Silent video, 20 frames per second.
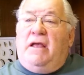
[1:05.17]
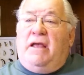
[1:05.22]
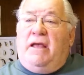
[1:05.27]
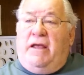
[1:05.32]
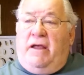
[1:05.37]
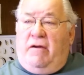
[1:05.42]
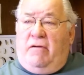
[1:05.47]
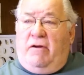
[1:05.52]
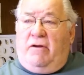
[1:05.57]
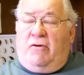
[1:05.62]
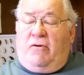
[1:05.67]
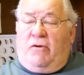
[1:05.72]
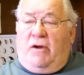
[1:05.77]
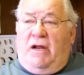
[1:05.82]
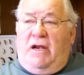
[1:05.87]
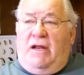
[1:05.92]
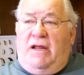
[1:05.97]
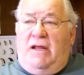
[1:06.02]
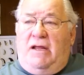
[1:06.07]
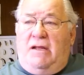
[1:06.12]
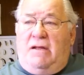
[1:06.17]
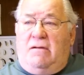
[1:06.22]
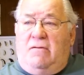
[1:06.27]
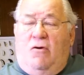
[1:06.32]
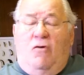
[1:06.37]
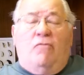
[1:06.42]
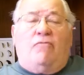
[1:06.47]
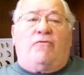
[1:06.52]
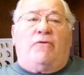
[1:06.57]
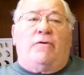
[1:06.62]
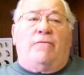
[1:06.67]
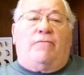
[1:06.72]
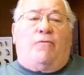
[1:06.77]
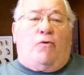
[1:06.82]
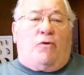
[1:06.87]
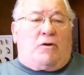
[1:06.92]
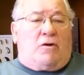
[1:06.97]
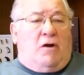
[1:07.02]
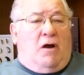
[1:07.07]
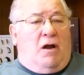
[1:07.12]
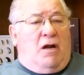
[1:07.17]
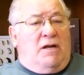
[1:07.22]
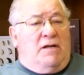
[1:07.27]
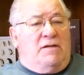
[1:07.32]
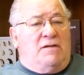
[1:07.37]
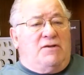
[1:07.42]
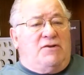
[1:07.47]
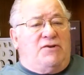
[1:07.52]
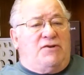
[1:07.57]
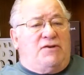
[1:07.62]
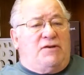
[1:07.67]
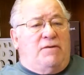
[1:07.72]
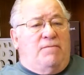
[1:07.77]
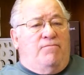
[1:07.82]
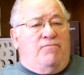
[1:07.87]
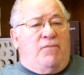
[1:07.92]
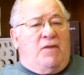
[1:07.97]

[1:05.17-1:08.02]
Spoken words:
Here in Greeley, over in Fort Collins,